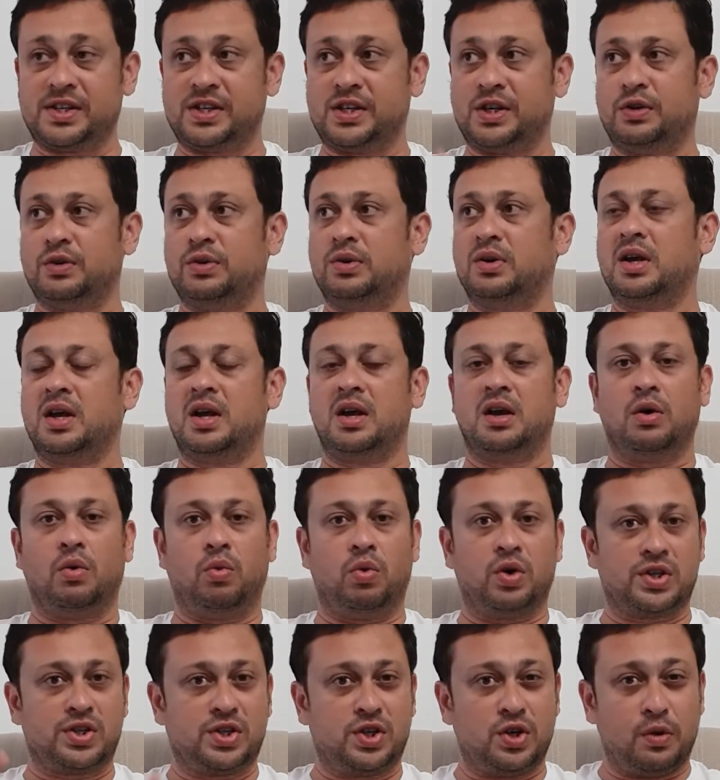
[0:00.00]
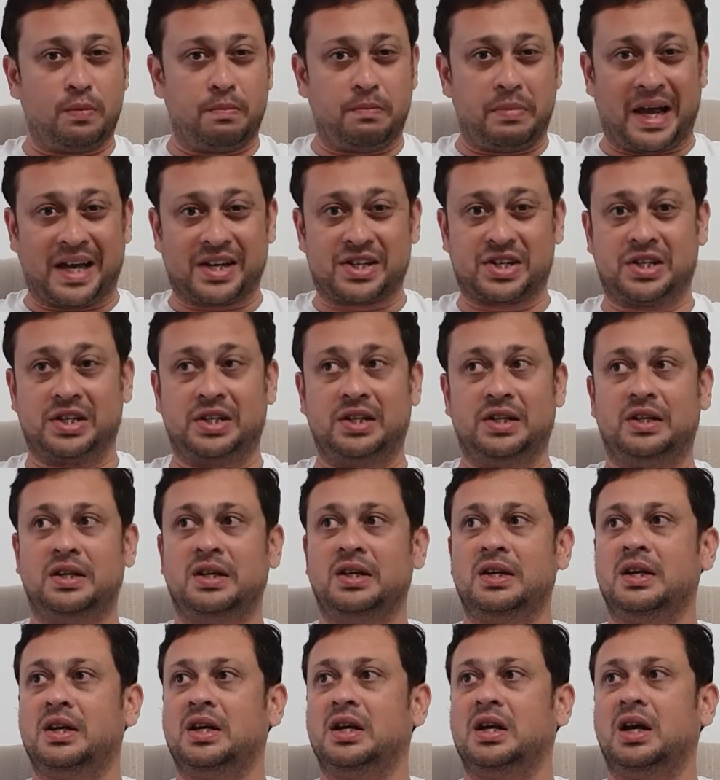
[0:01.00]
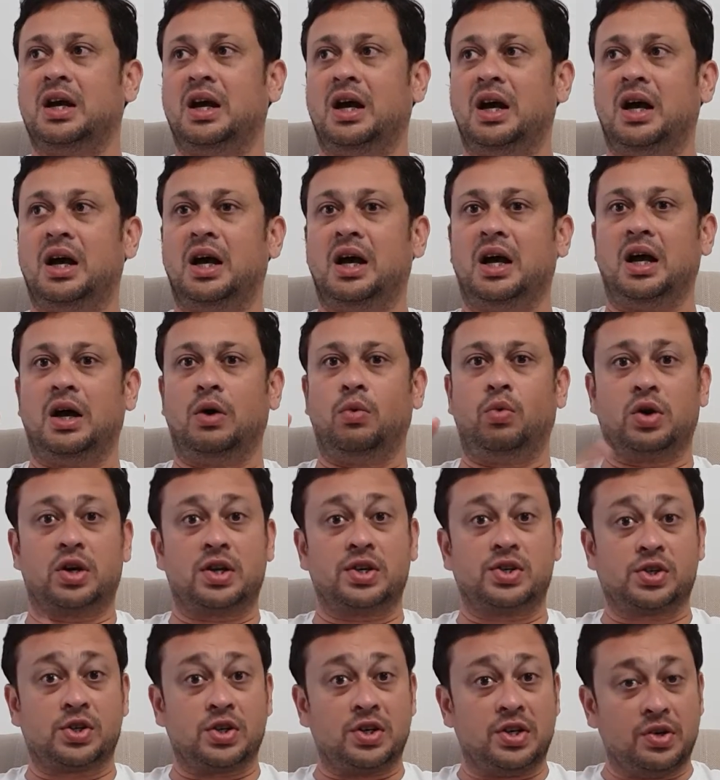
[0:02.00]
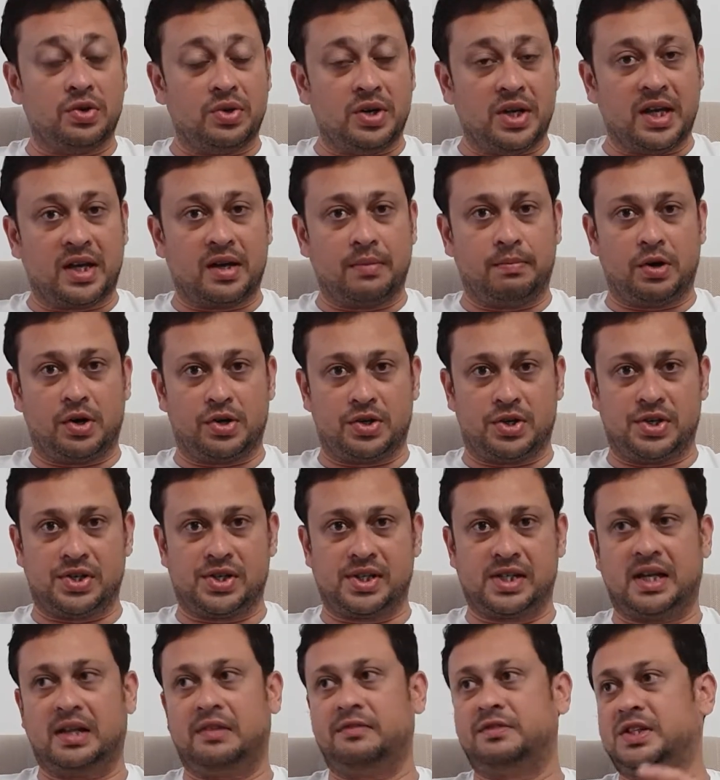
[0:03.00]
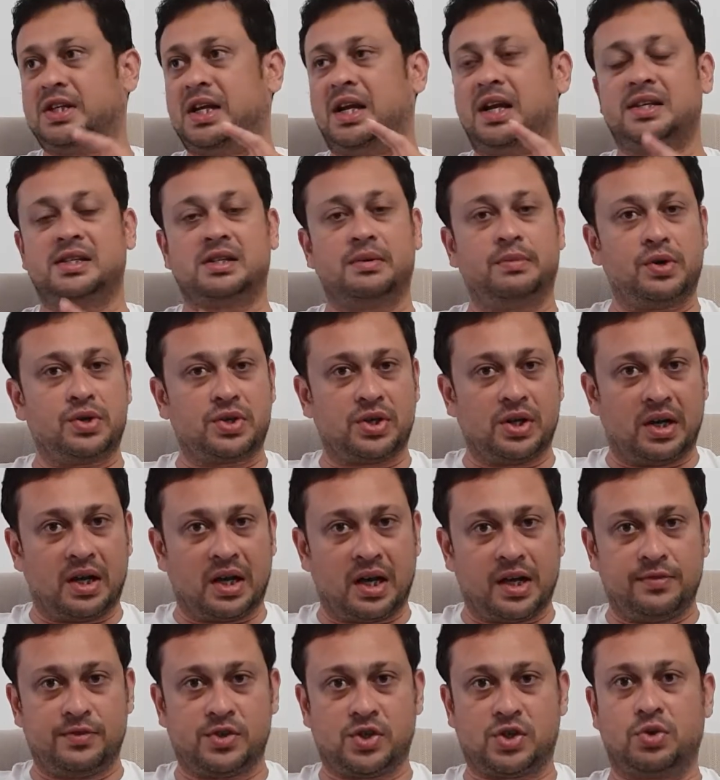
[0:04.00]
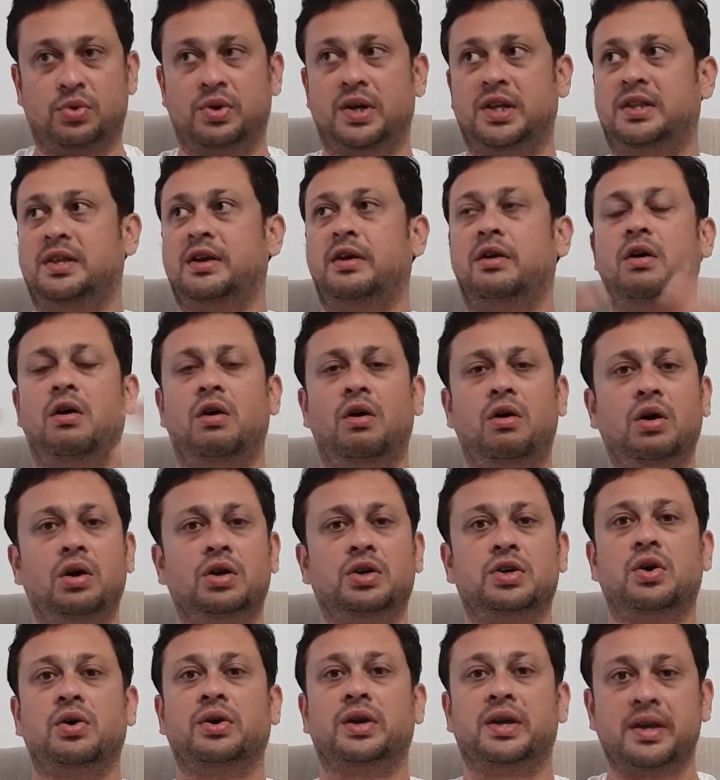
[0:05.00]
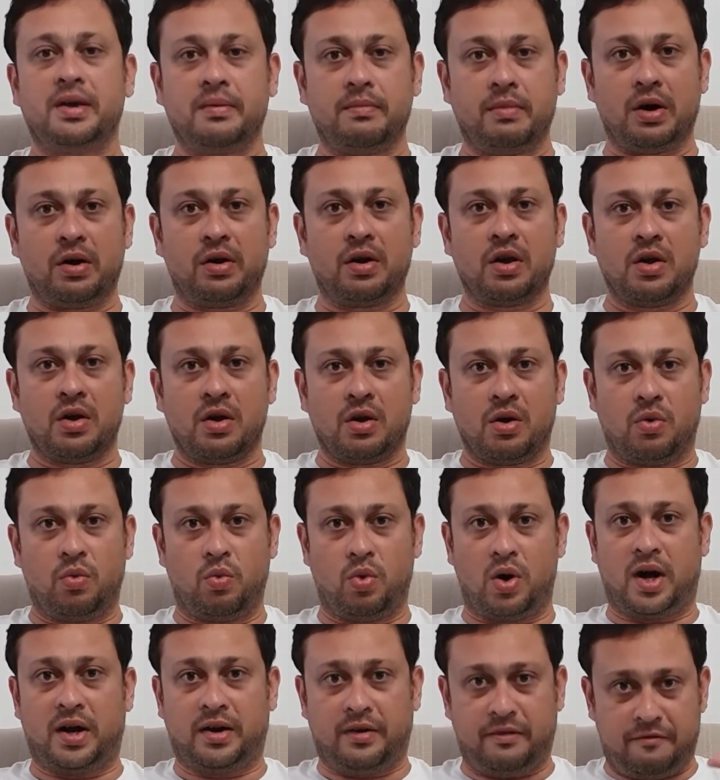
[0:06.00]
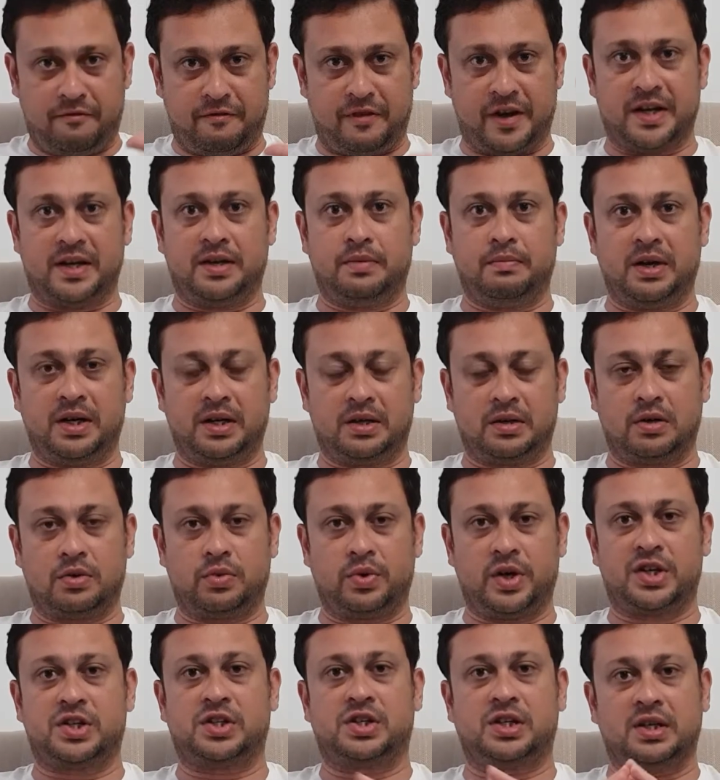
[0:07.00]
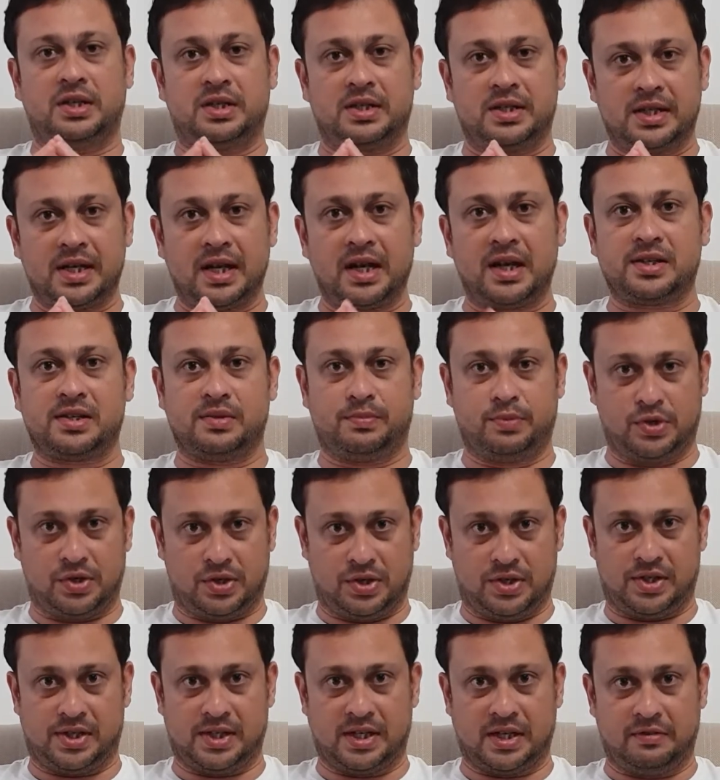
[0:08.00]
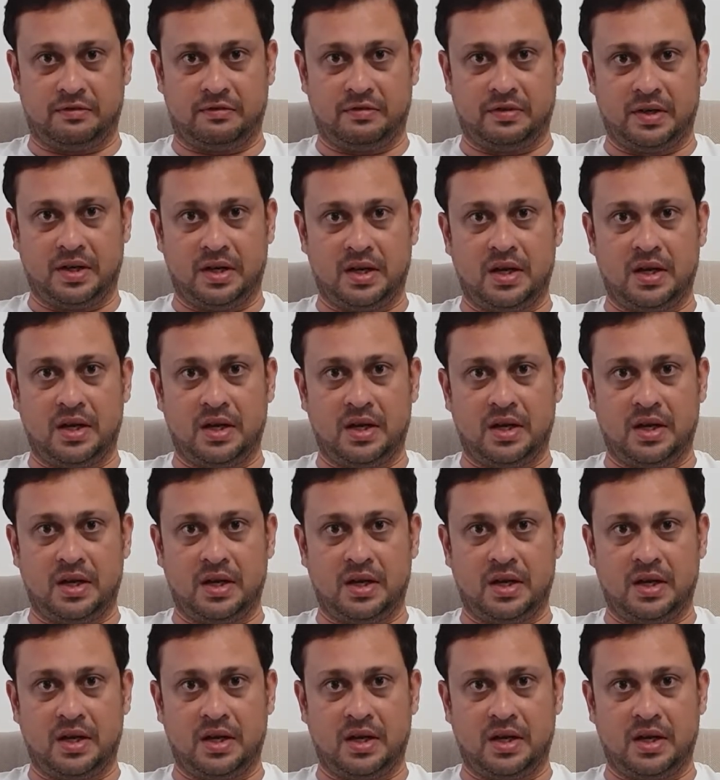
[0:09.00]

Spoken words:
you, what's your passion, what is so unique about yourself, tell us about your life story. They're all talking about one fundamental question. Tell us about yourself,